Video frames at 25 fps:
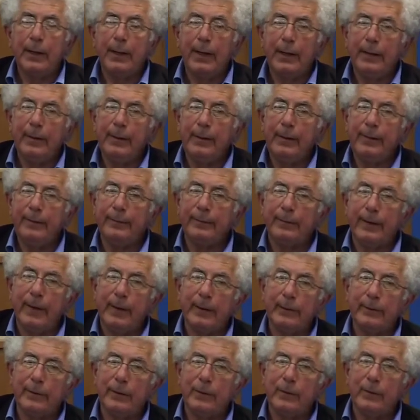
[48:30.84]
And his
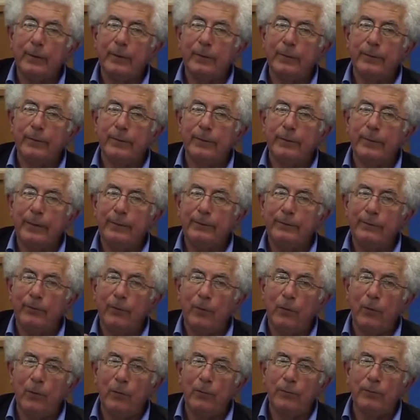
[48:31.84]
articles
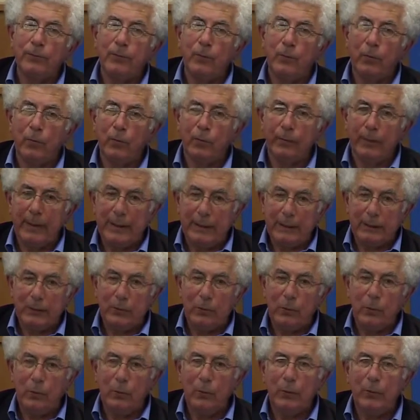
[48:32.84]
involve, or they
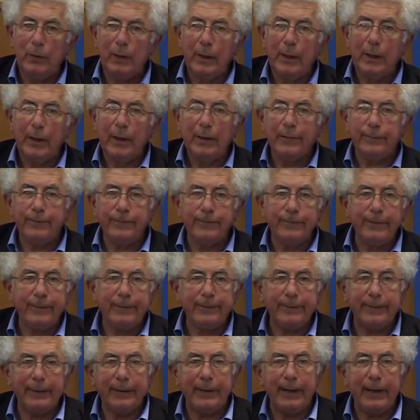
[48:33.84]
include, a
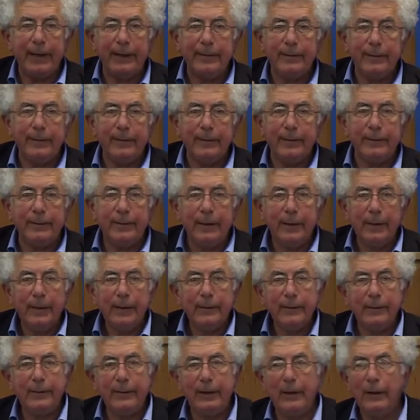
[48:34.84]
sophisticated
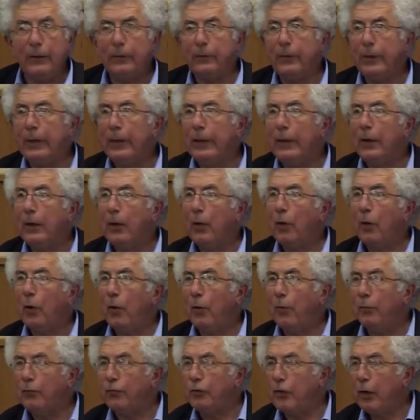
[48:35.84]
theory
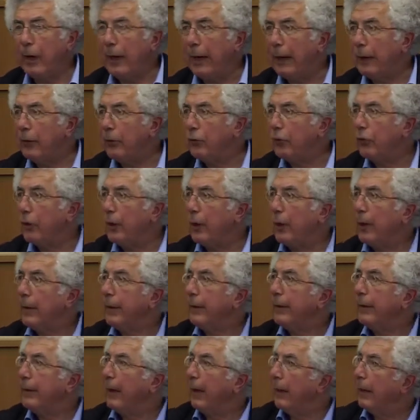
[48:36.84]
of change.
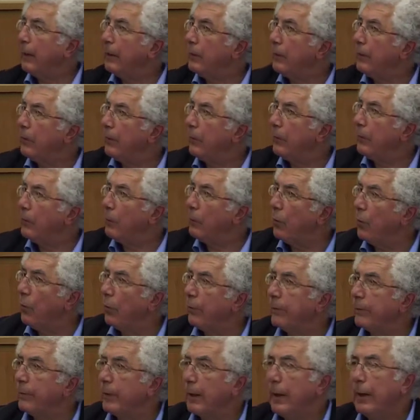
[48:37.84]
The argument
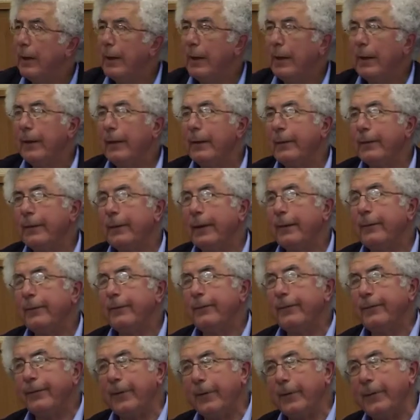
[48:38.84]
was
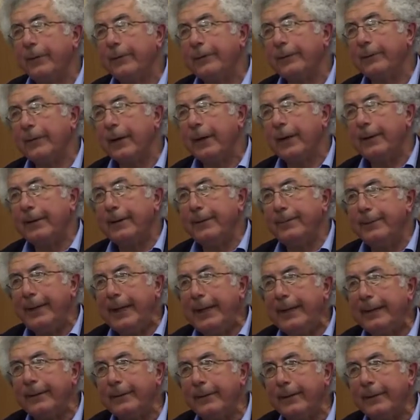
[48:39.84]
that first the
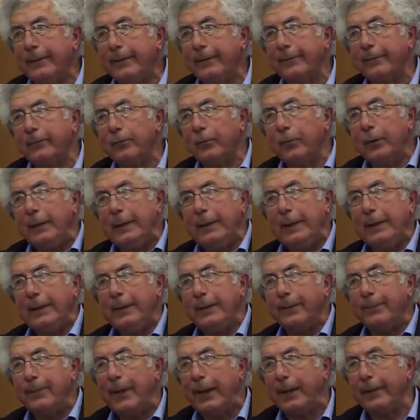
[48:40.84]
militants would
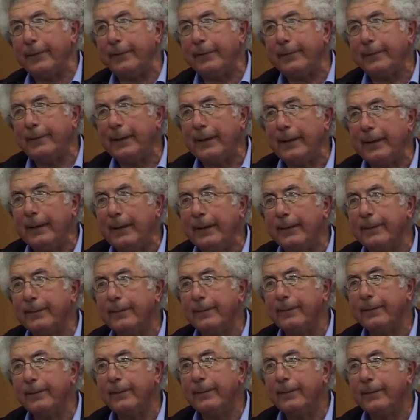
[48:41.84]
lead the
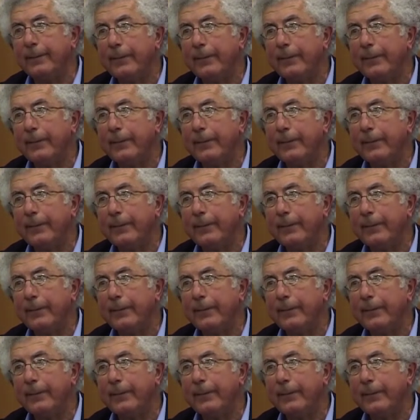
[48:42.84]
Palestinians,